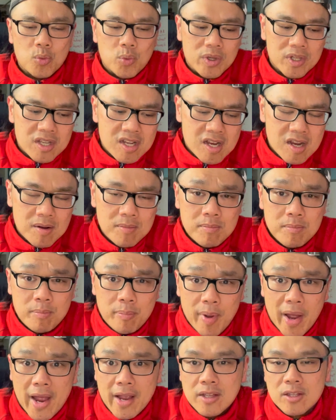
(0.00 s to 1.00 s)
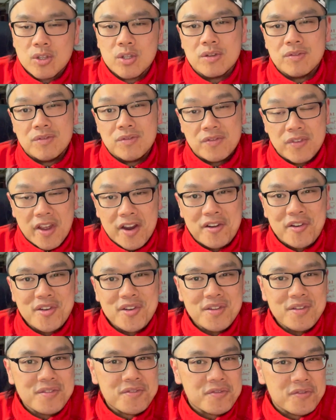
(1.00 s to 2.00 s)
welcome back to the
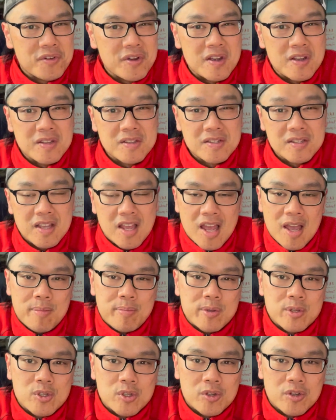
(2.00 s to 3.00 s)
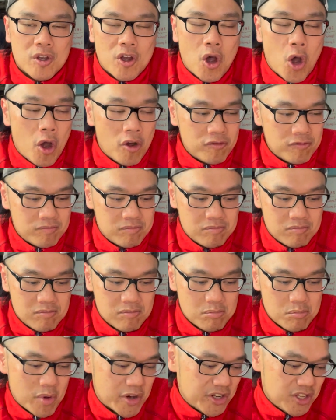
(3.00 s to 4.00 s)
very first episode of
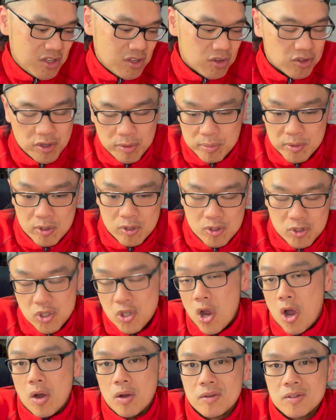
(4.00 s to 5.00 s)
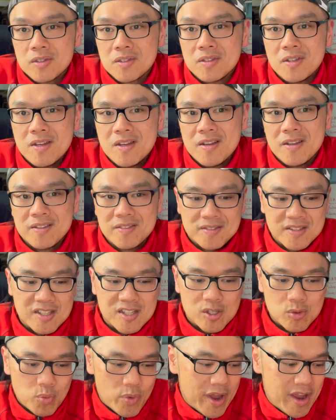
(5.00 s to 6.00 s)
Money Crypto Stocks.
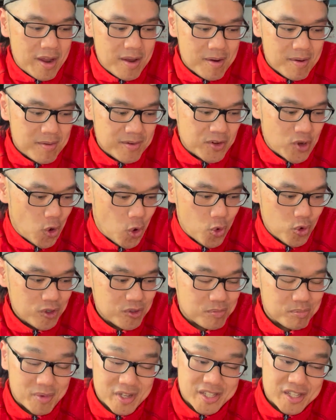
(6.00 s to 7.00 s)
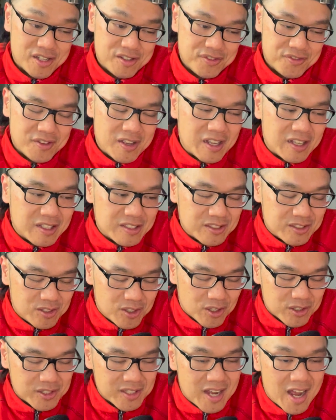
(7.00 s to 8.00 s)
This is where the host, myself,
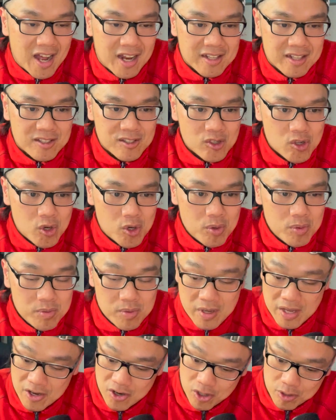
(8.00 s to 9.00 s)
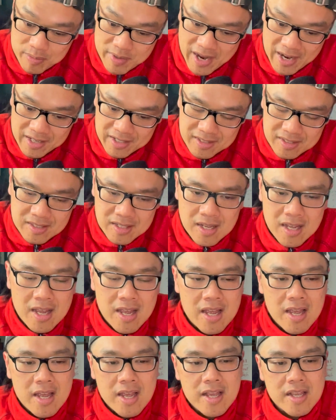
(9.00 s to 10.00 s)
Dr. Alex Ko, you can call me Alex,
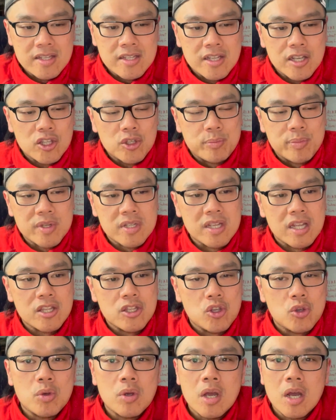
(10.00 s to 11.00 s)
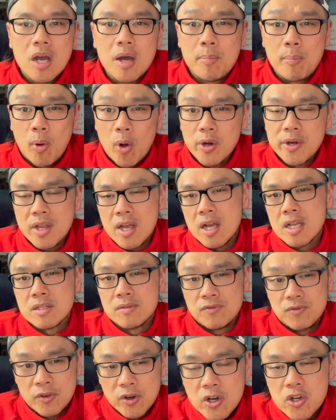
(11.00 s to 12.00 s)
is here to present you a
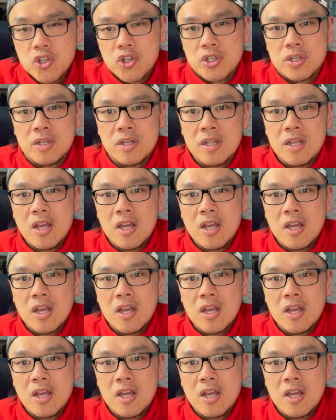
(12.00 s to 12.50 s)
podcast version